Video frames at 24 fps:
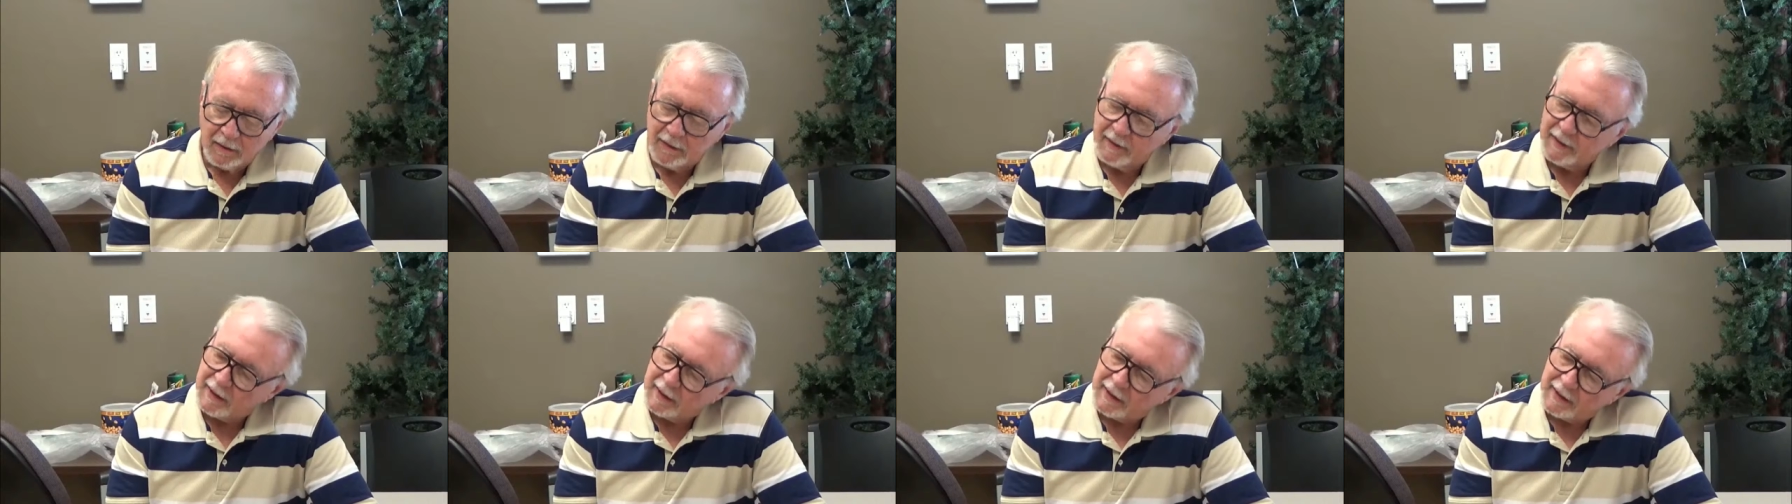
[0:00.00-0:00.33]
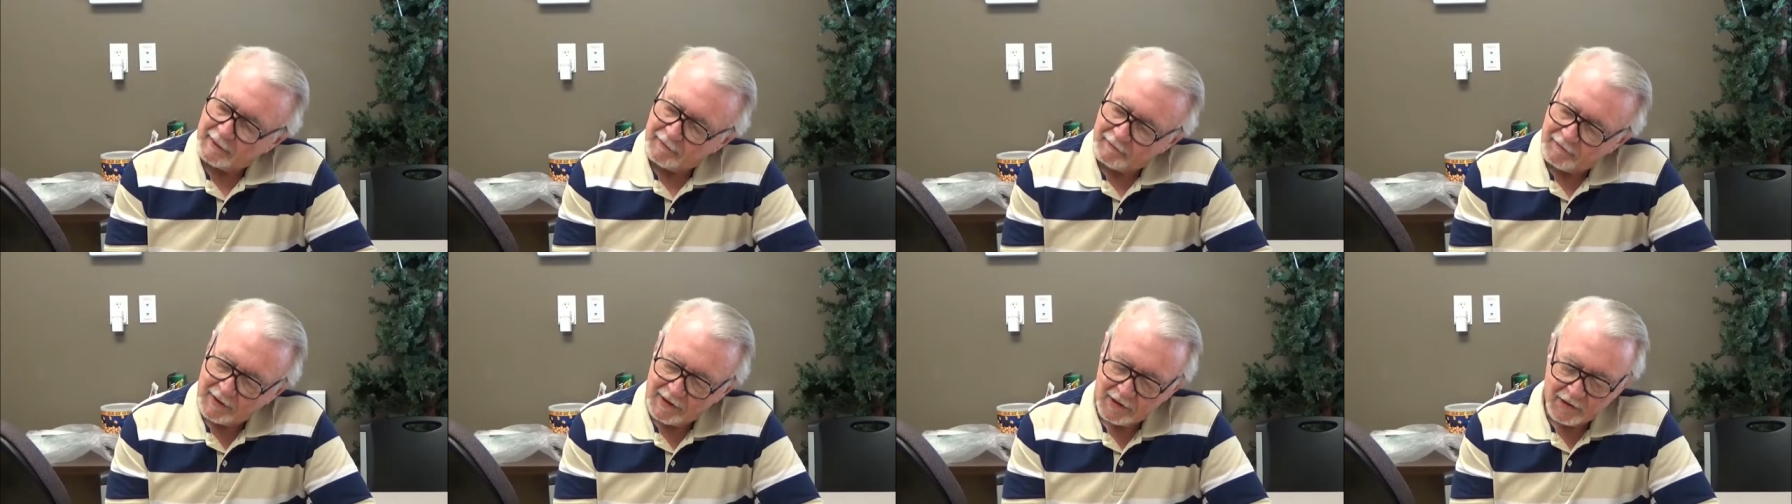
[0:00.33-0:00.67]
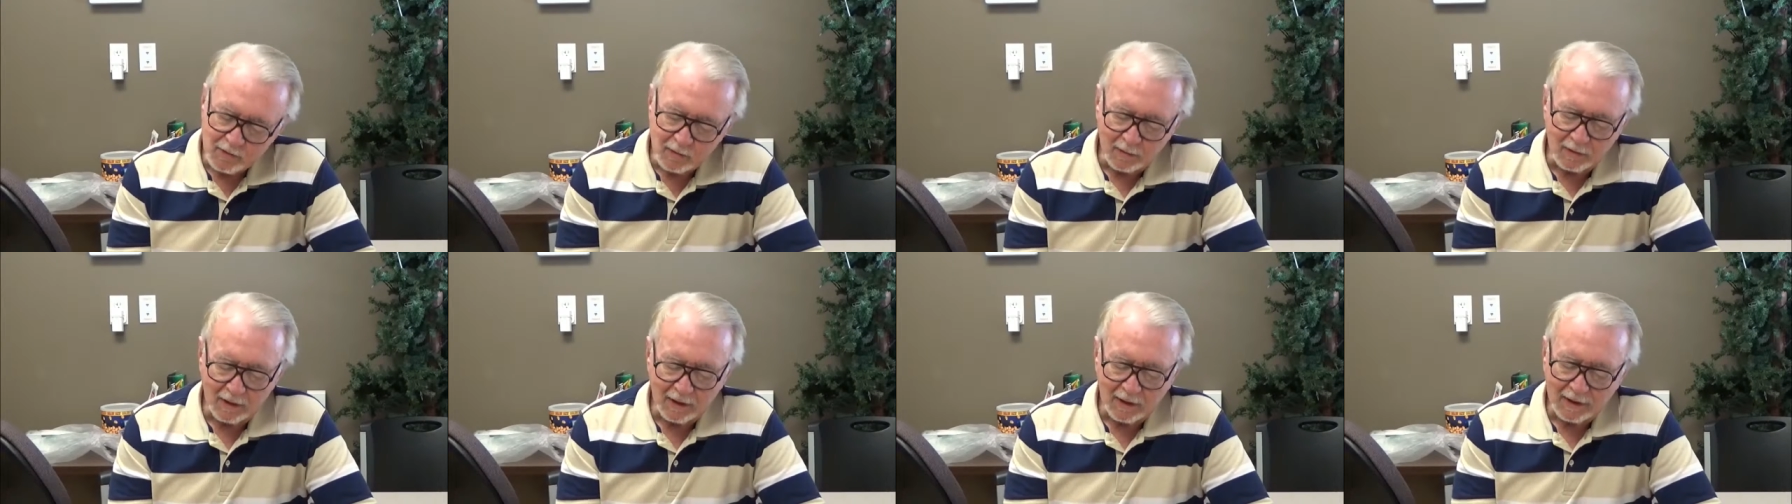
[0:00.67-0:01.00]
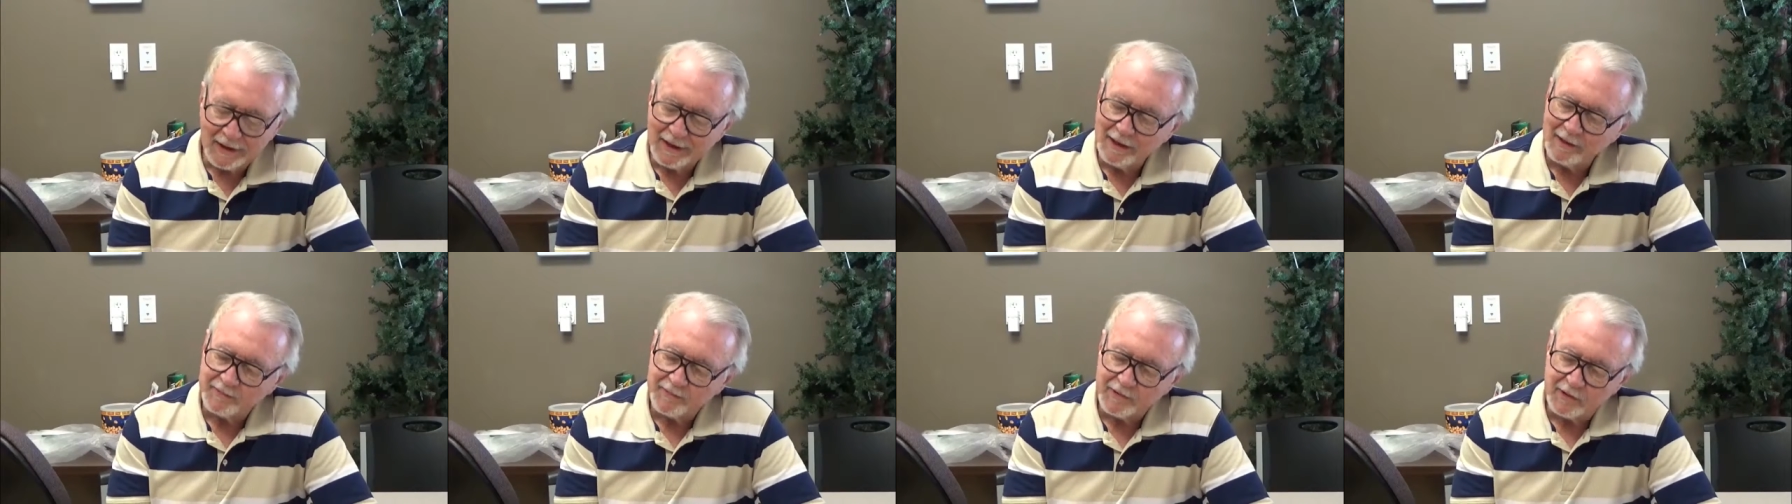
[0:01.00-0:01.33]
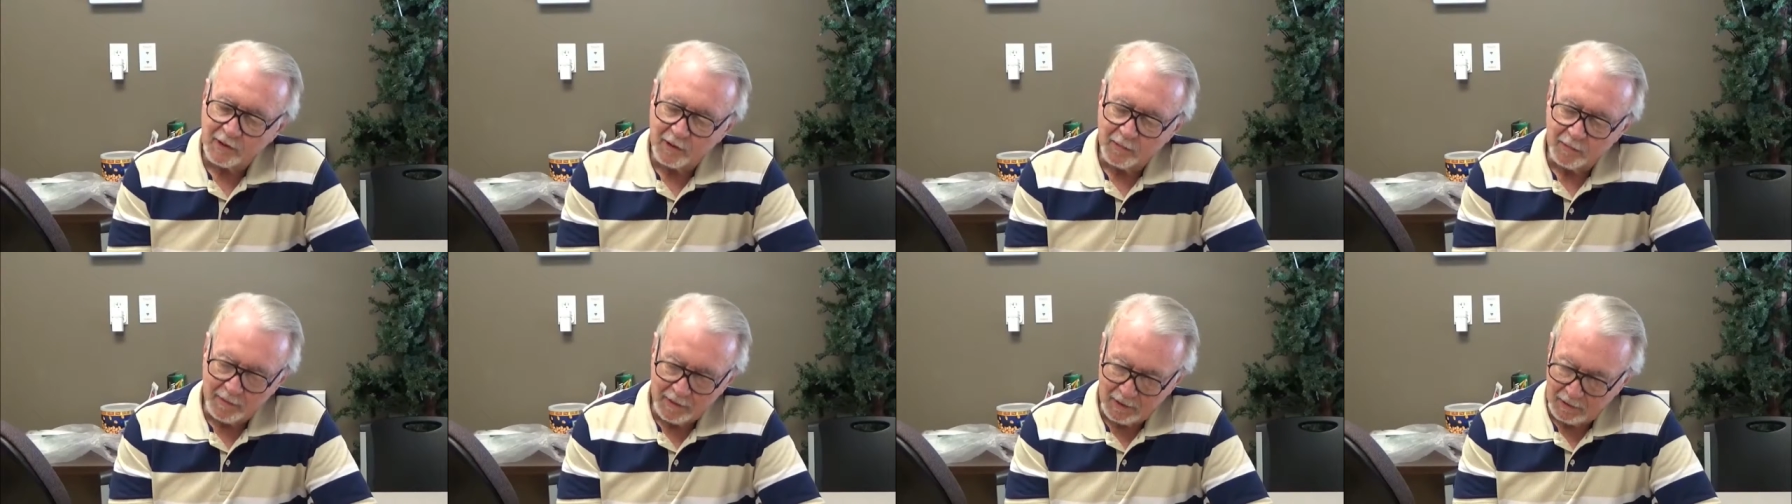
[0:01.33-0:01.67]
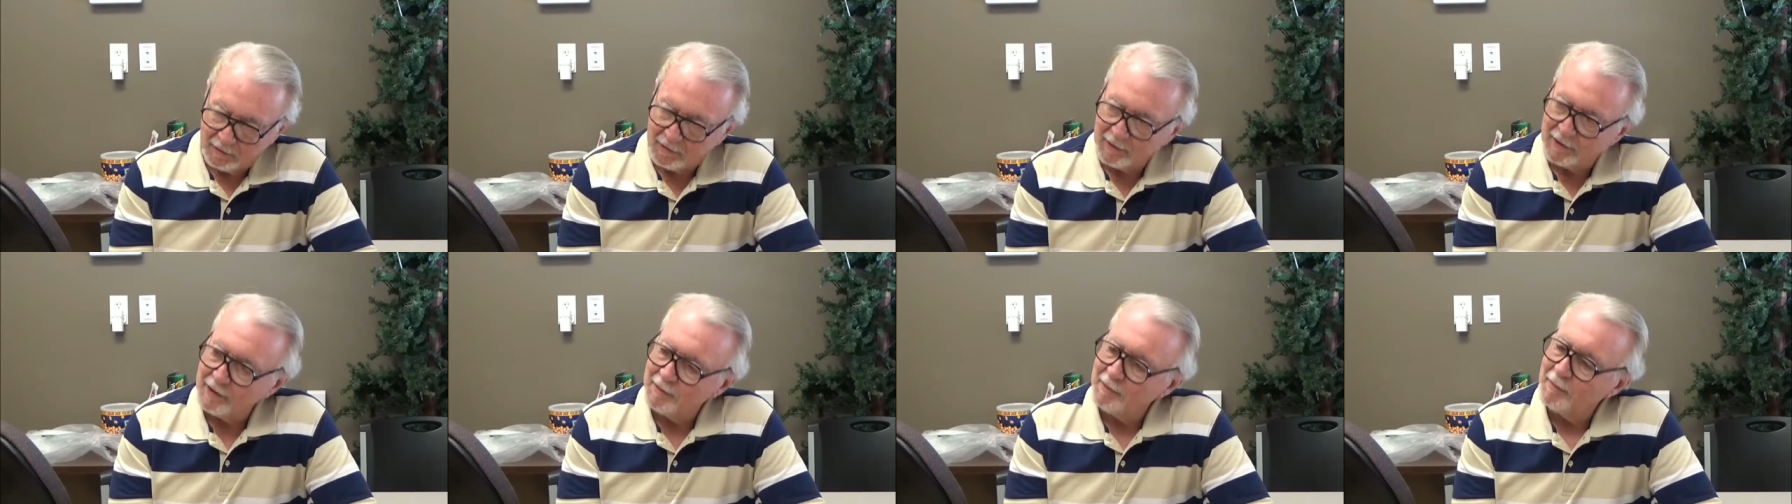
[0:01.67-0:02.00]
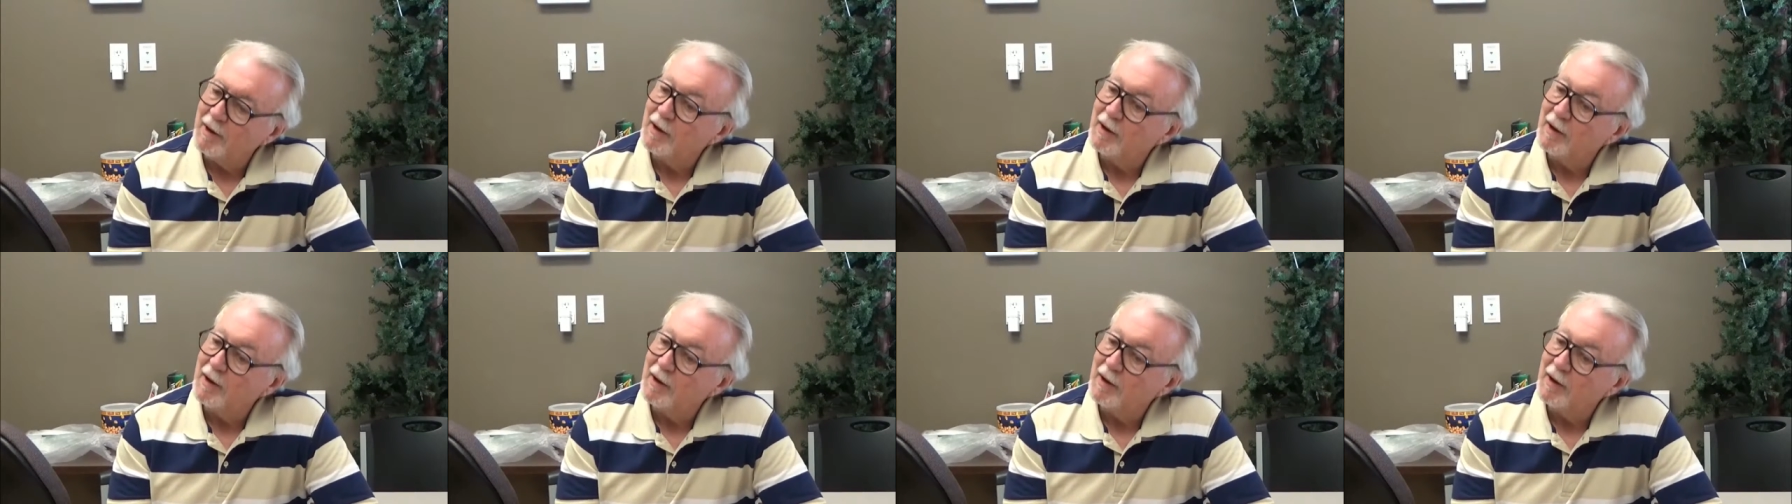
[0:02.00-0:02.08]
the individual, it helps the community,